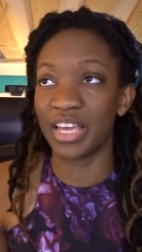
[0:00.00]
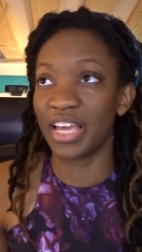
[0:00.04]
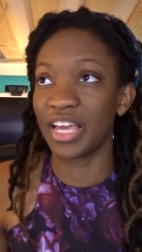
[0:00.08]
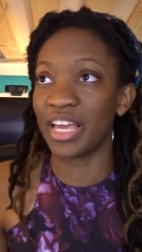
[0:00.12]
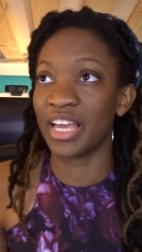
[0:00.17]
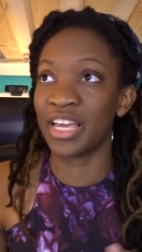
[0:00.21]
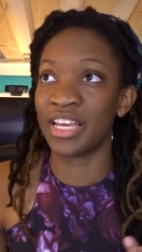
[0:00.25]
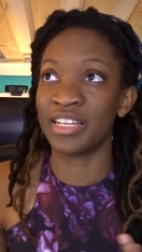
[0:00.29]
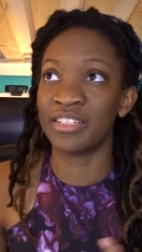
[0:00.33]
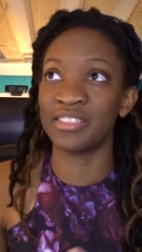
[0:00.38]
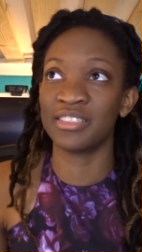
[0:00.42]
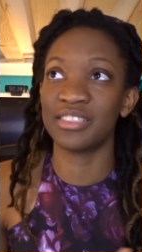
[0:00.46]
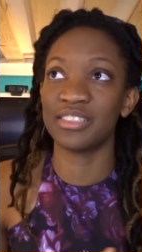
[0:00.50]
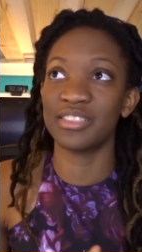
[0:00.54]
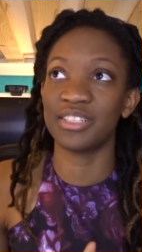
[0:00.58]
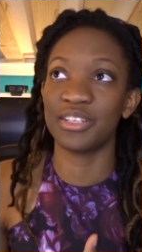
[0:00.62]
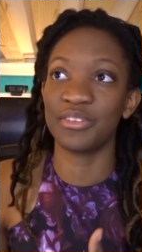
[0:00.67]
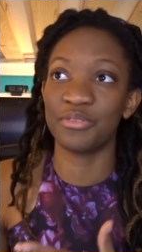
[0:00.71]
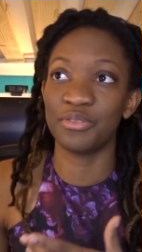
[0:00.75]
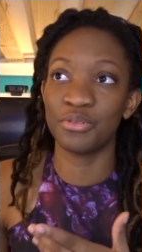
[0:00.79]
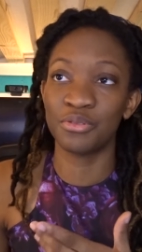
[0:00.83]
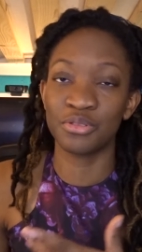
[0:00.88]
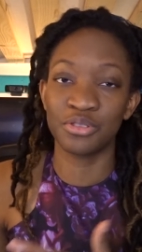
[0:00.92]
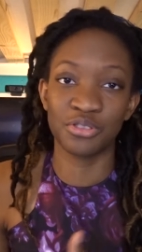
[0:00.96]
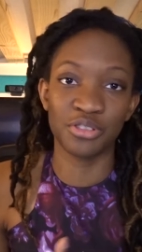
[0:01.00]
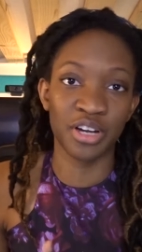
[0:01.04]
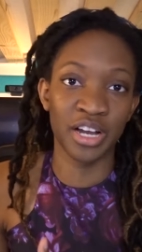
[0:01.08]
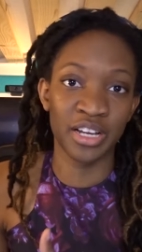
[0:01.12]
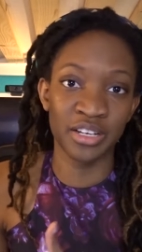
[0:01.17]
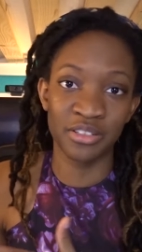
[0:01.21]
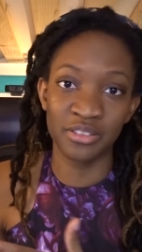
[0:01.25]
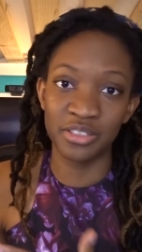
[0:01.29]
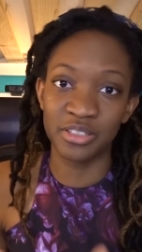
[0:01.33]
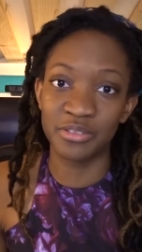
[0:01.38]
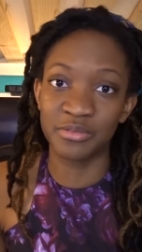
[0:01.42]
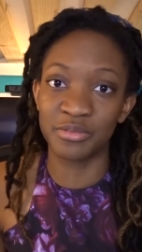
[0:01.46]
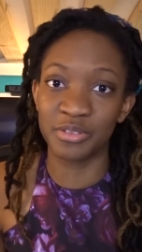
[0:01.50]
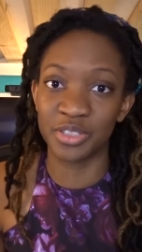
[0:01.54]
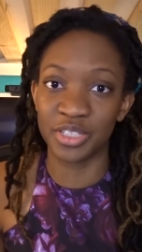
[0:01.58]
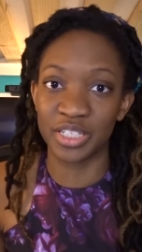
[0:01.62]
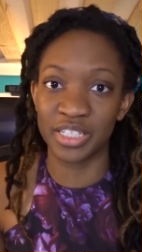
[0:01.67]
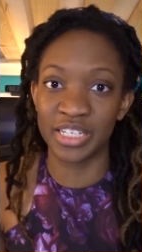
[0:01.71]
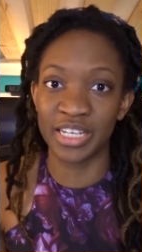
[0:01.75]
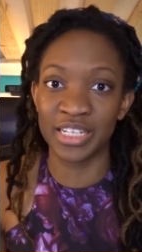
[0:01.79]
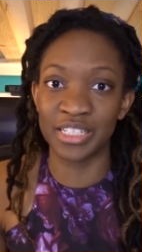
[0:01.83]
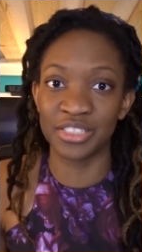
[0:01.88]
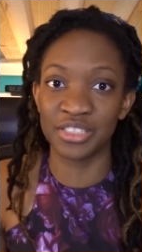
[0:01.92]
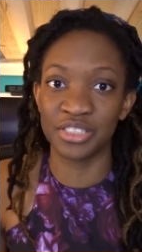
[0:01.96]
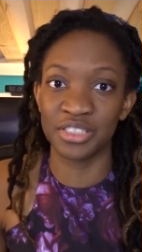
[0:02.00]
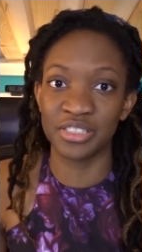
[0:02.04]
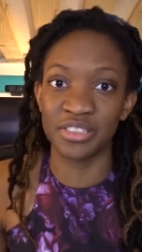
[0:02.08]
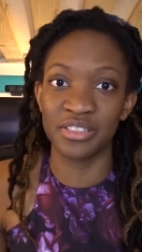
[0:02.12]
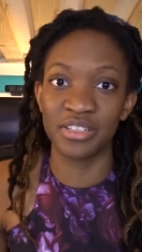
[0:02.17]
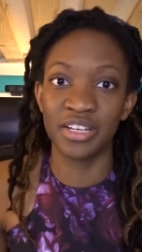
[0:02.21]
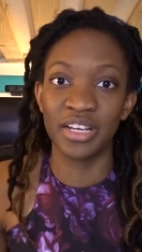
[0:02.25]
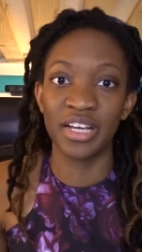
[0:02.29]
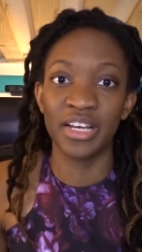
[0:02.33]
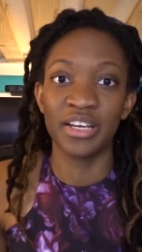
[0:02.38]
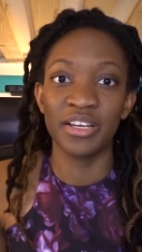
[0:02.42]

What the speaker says: And if you're trying to look for connection,